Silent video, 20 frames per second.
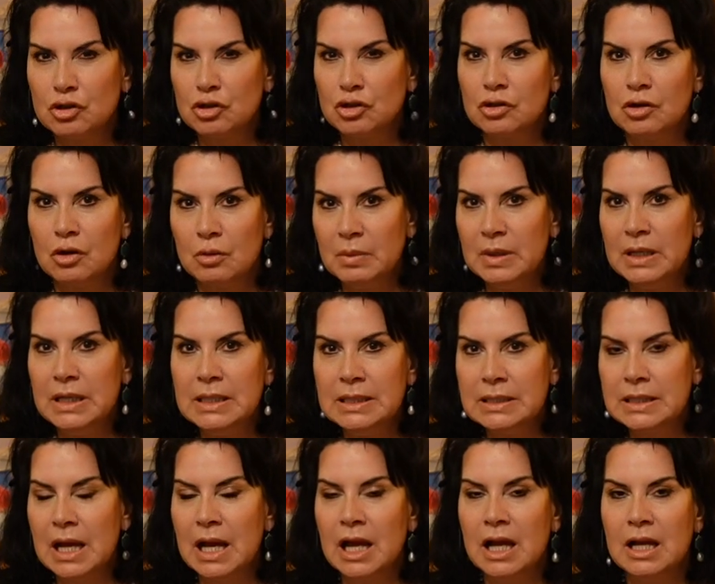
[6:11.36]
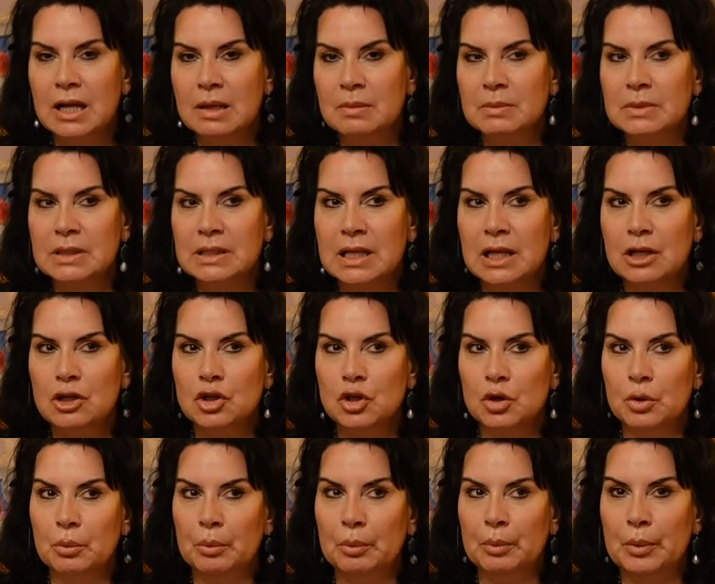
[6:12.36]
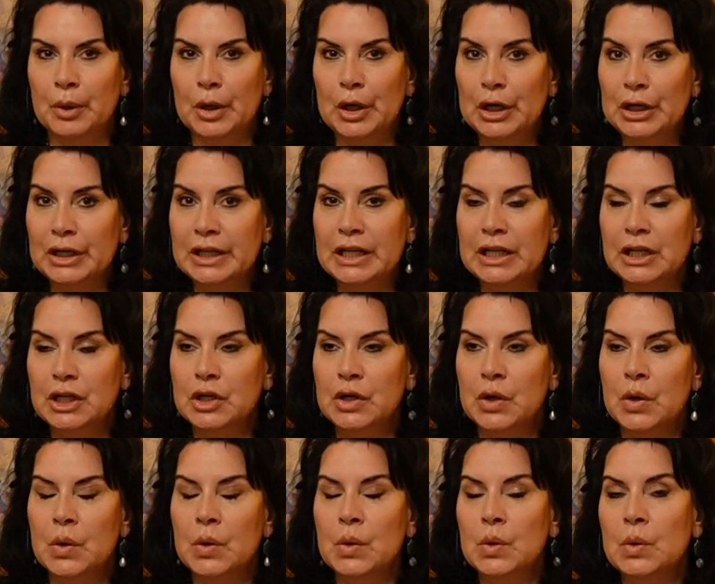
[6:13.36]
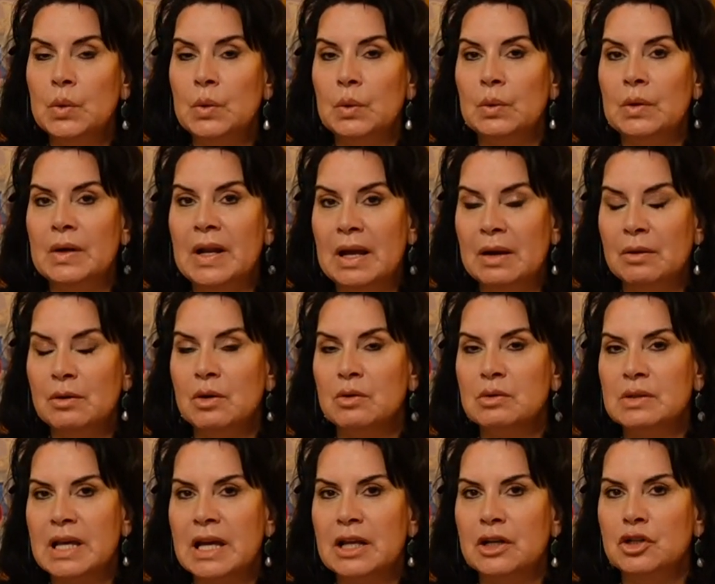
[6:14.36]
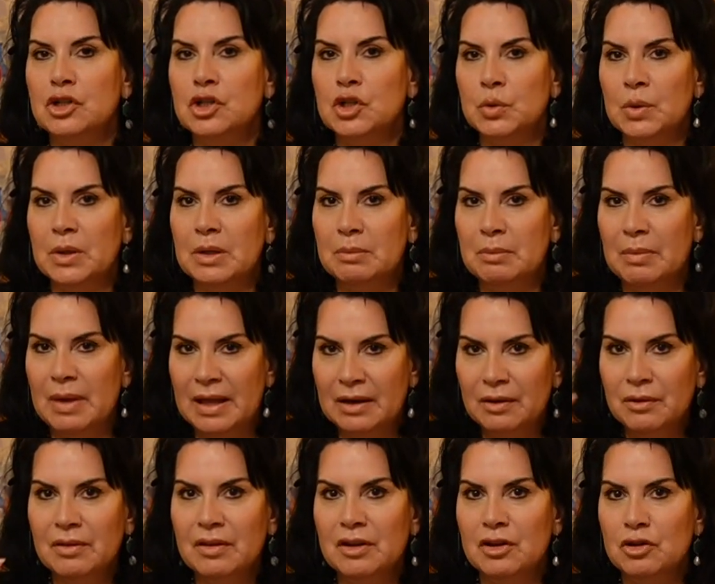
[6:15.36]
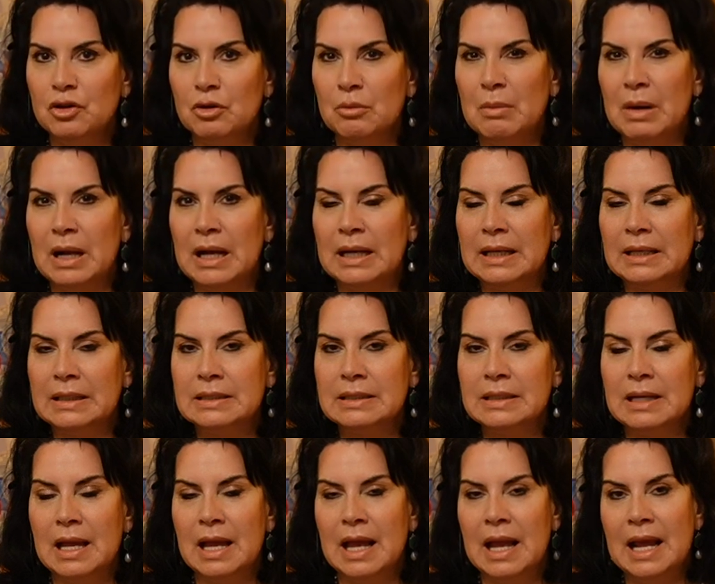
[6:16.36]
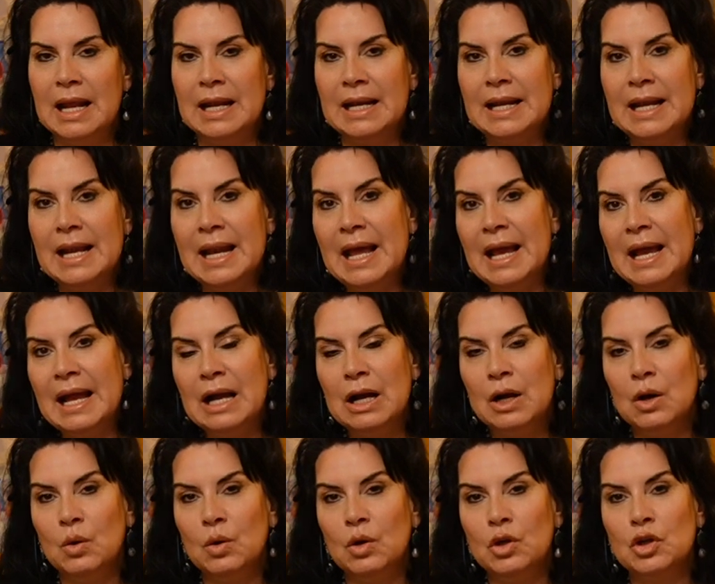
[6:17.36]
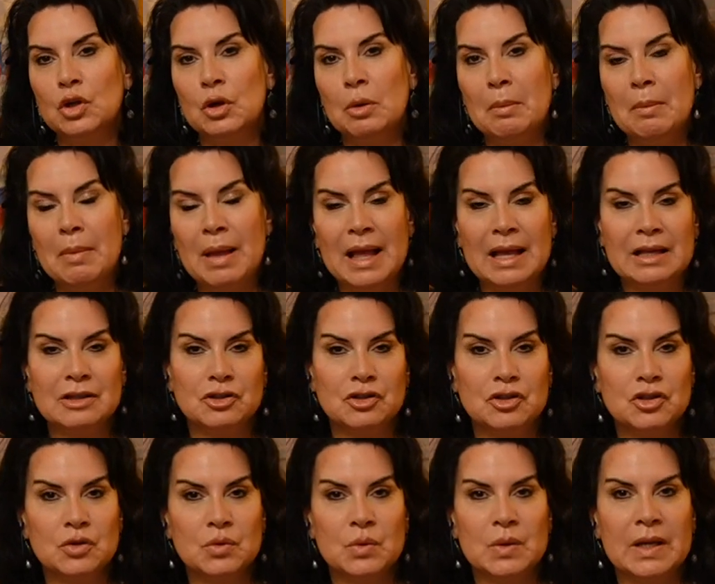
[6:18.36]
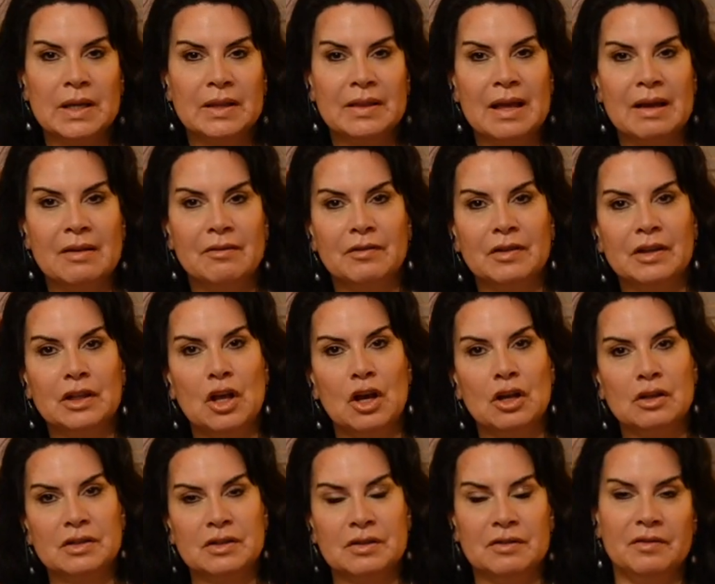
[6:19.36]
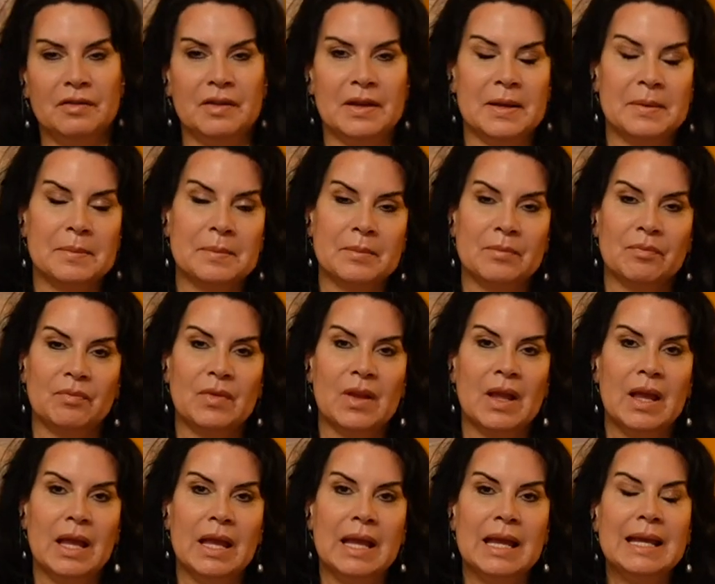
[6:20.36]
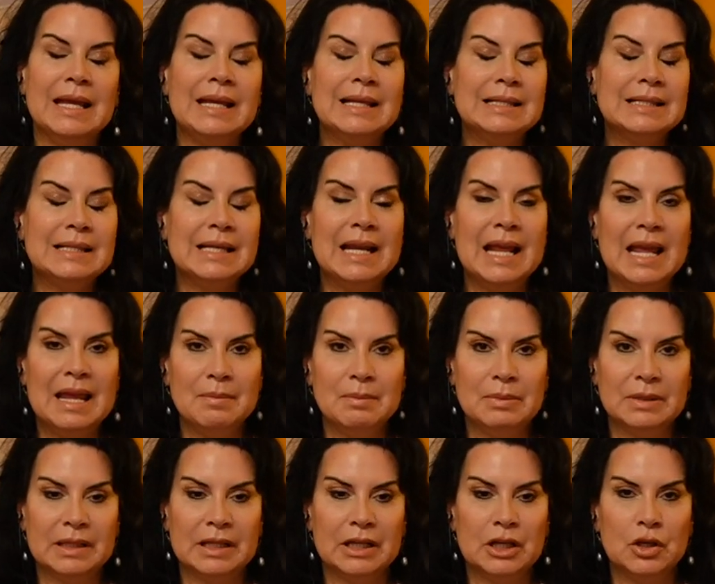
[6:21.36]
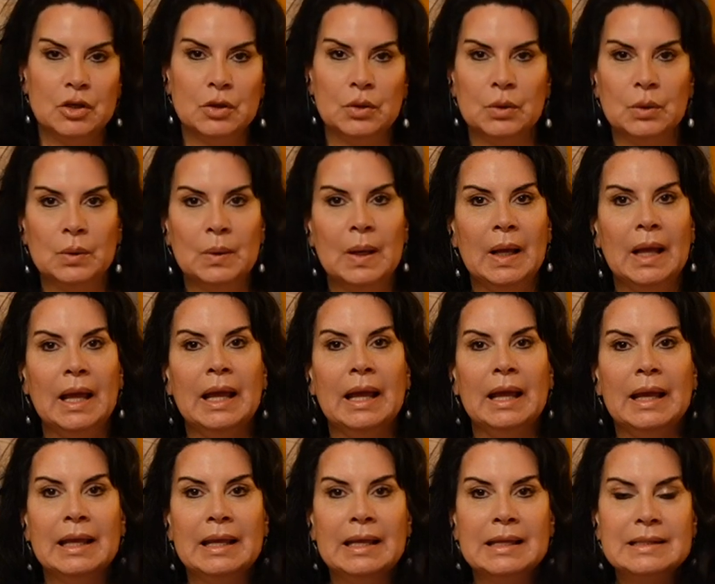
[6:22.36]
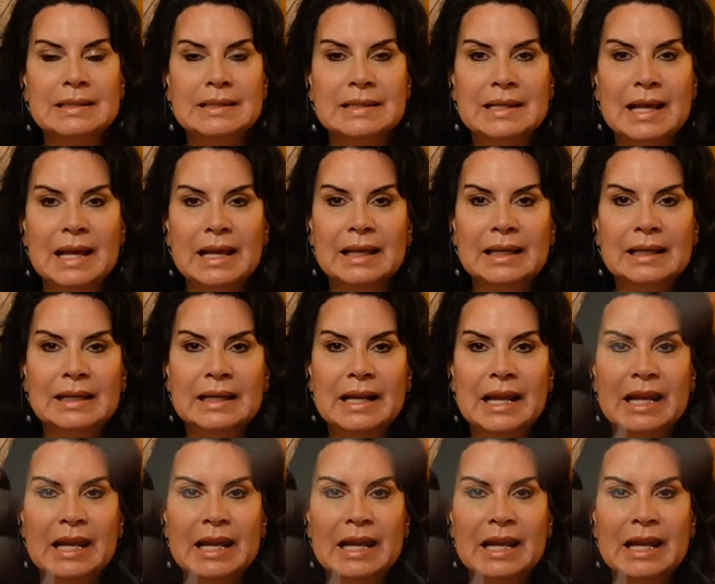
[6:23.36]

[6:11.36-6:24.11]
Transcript: so many times that your body know, now knows how to do it better than your mind, now you're mastering that philosophy. It's enabling you. It's second